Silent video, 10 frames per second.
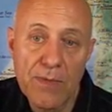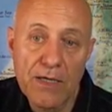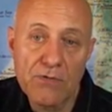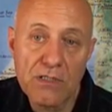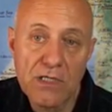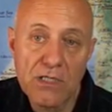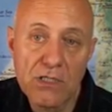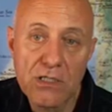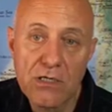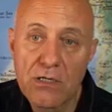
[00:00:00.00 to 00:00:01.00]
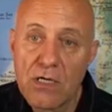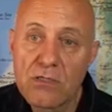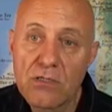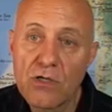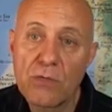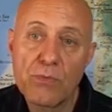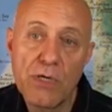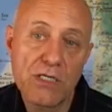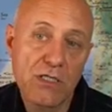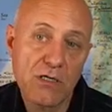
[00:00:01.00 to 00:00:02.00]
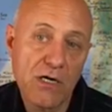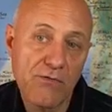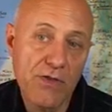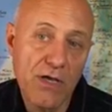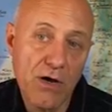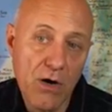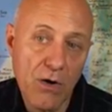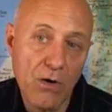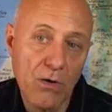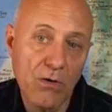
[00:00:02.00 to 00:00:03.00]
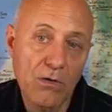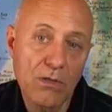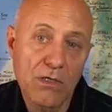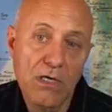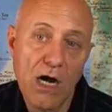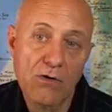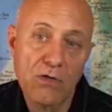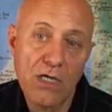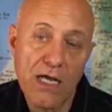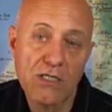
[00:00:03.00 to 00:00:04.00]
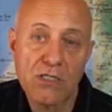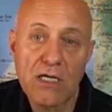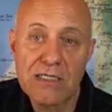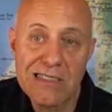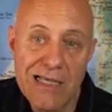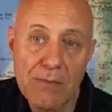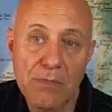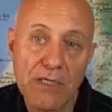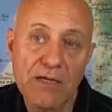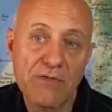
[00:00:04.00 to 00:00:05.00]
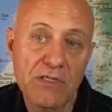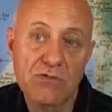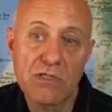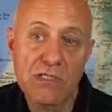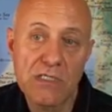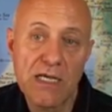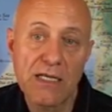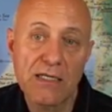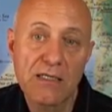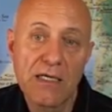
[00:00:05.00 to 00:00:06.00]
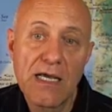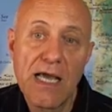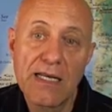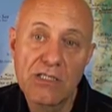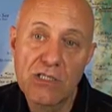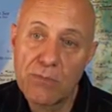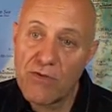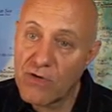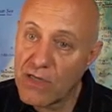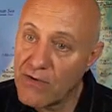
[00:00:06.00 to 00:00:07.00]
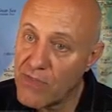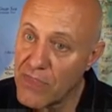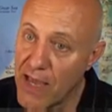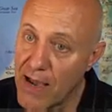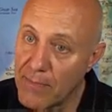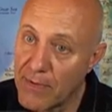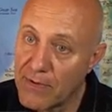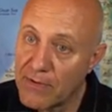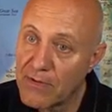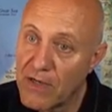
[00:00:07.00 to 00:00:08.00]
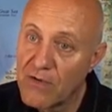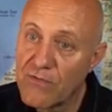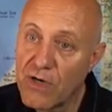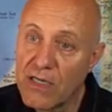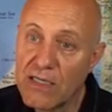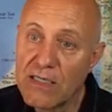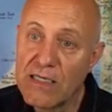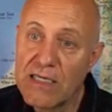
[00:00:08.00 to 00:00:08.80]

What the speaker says: translation here. So the priest shall cover the whole congregation, assembly of Israel's seed, and it shall be forgiven them, for it